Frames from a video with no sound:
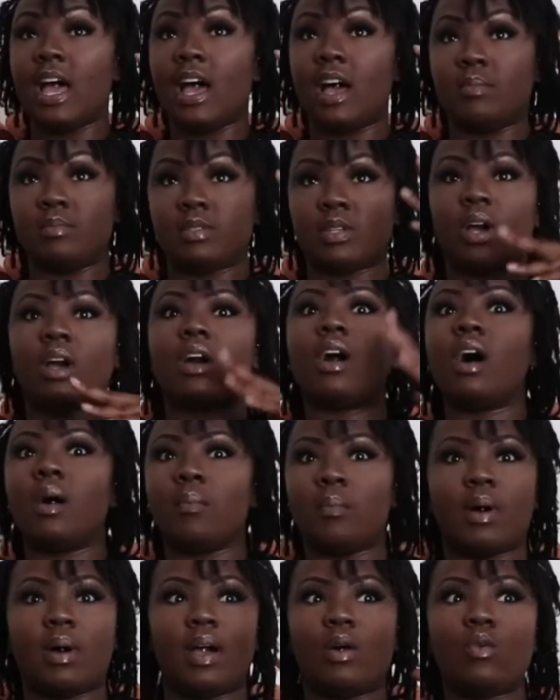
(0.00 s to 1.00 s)
So I
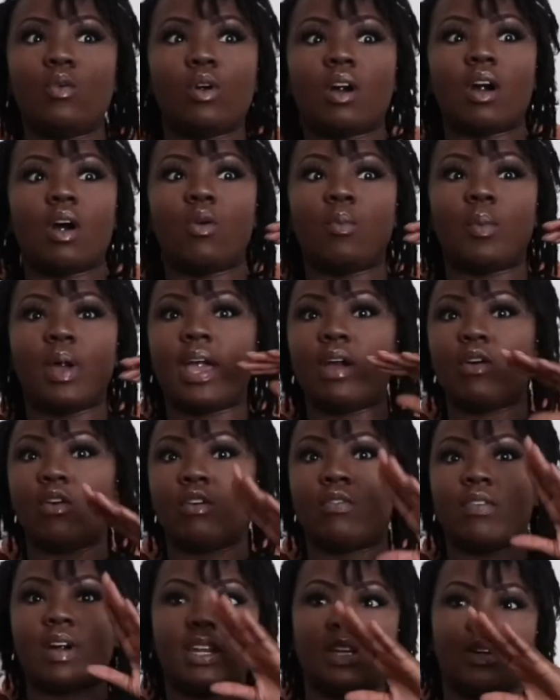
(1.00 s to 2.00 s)
cut all my hair
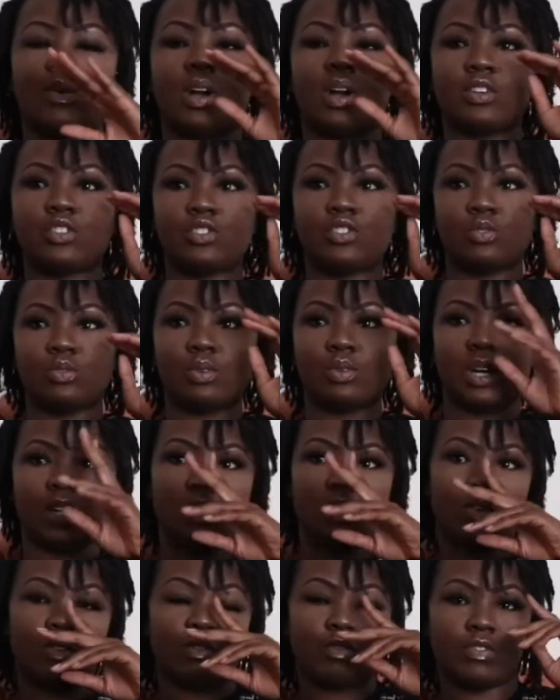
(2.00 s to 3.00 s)
off, had it quite short, had
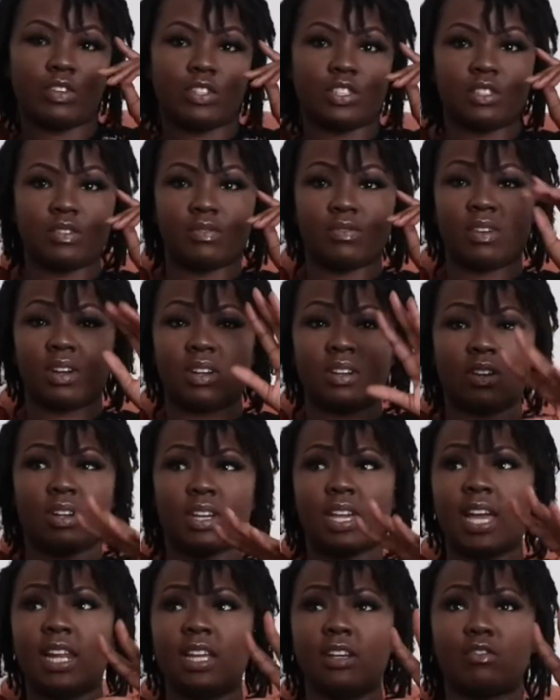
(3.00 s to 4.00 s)
a long fringe at the front,
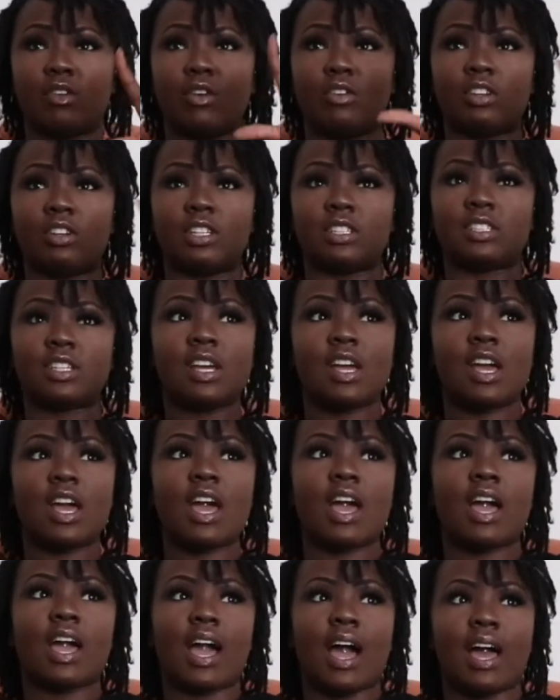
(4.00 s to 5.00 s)
Kelly Rowland
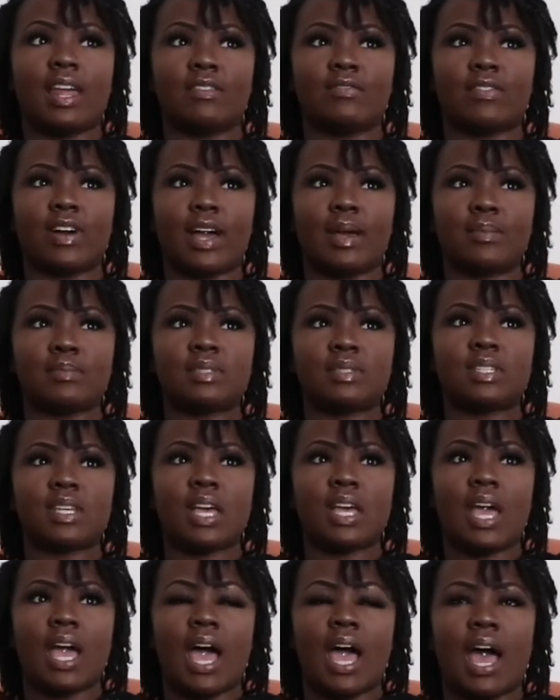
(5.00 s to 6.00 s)
kind of vibes.
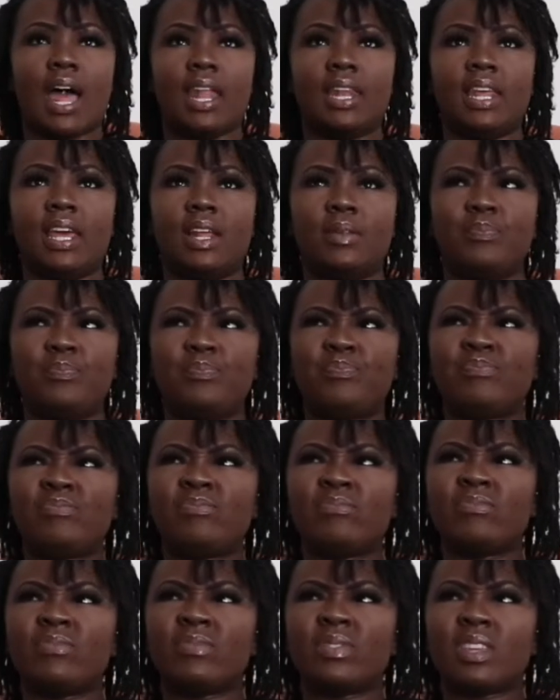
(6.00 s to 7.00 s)
And then
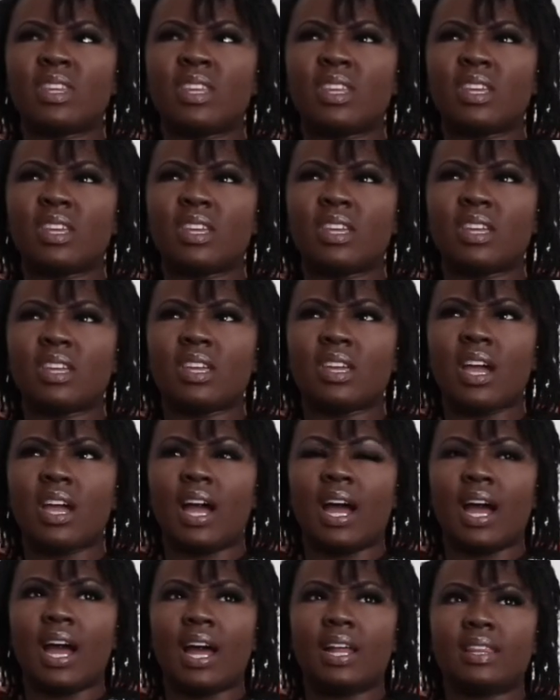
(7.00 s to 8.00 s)

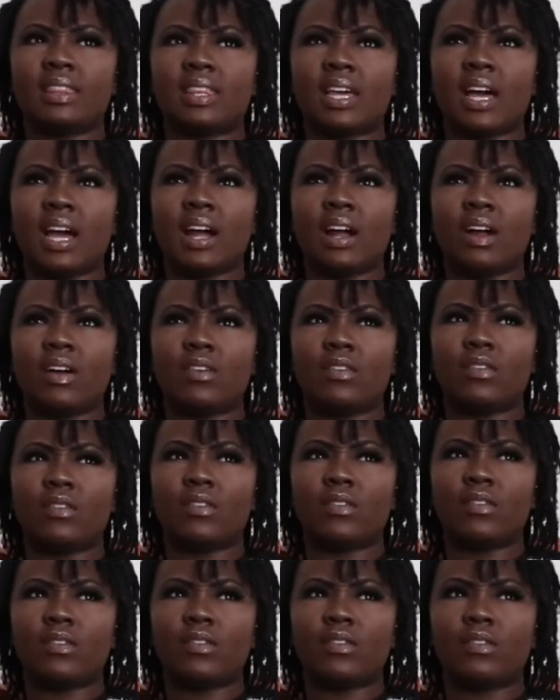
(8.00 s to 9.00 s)
I had that
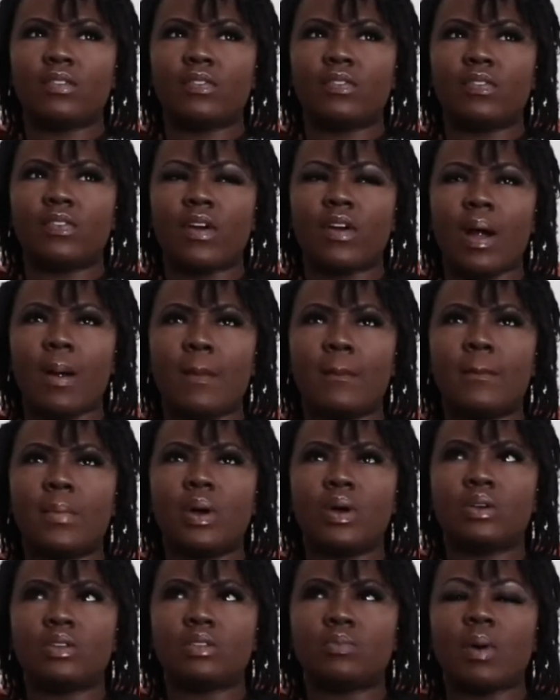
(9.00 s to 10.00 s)
throughout
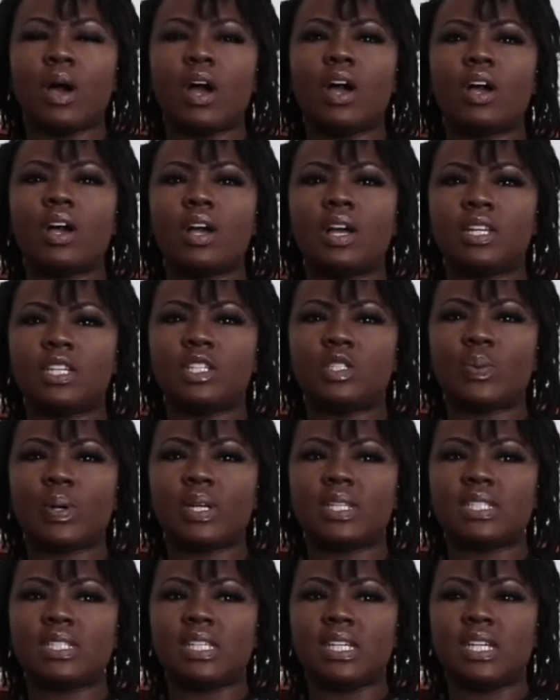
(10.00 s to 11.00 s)
my early
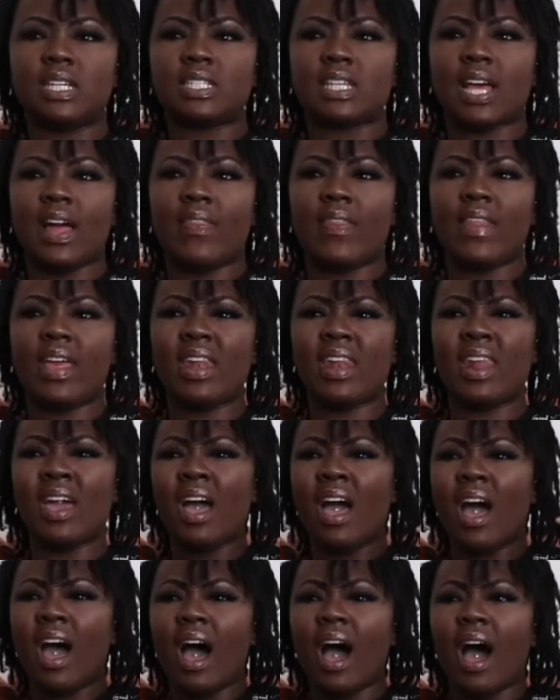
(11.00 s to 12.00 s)
20s, and then
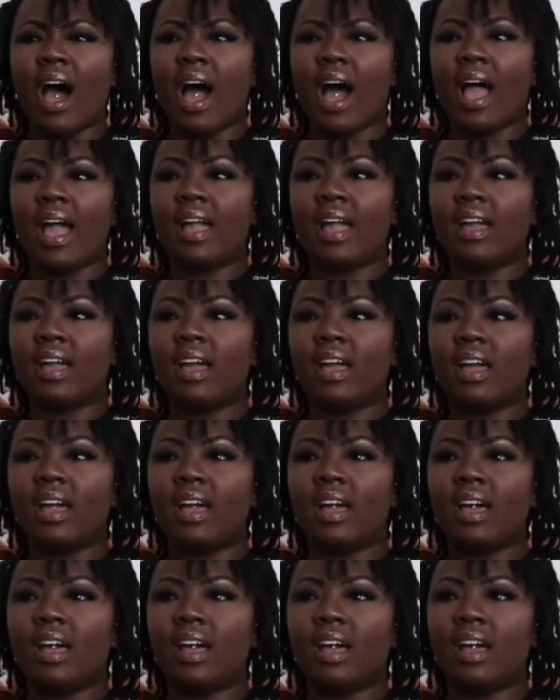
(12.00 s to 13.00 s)
I
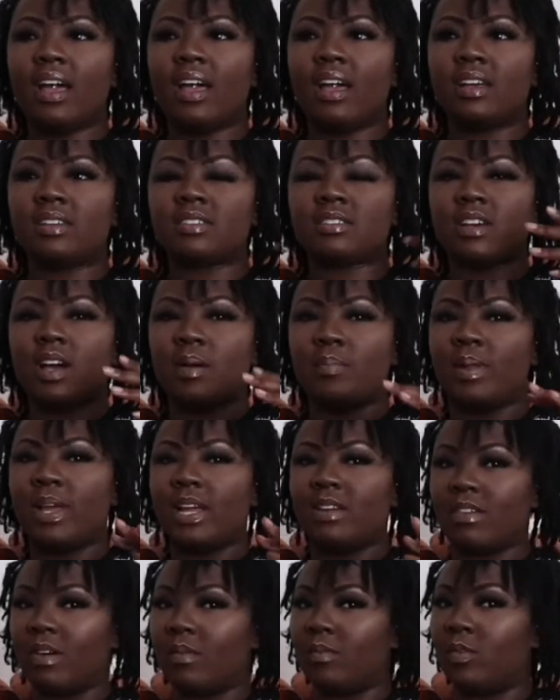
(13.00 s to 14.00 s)
started
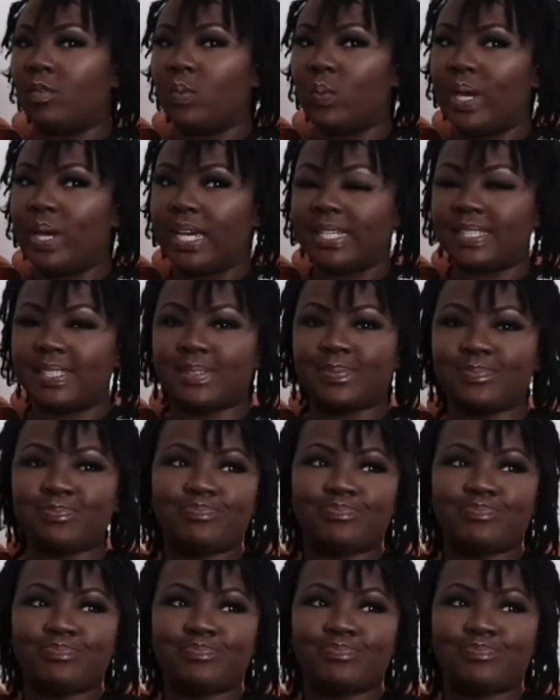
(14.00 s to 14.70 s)
playing around with wigs.